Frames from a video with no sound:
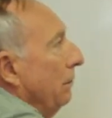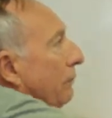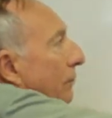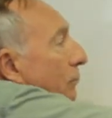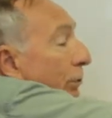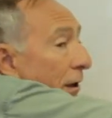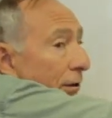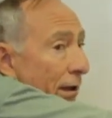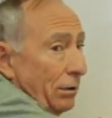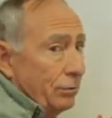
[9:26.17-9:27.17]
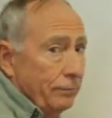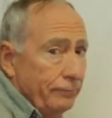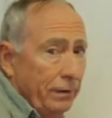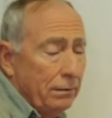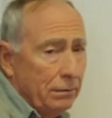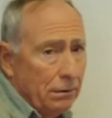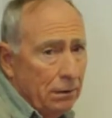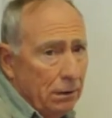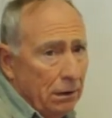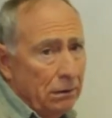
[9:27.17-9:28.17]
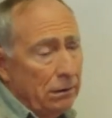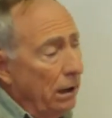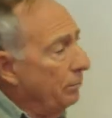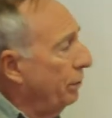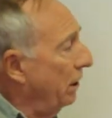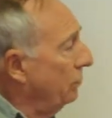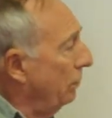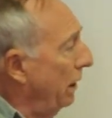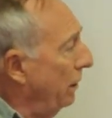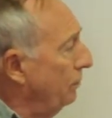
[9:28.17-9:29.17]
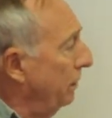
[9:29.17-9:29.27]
from 20,000 feet in a non-pressurized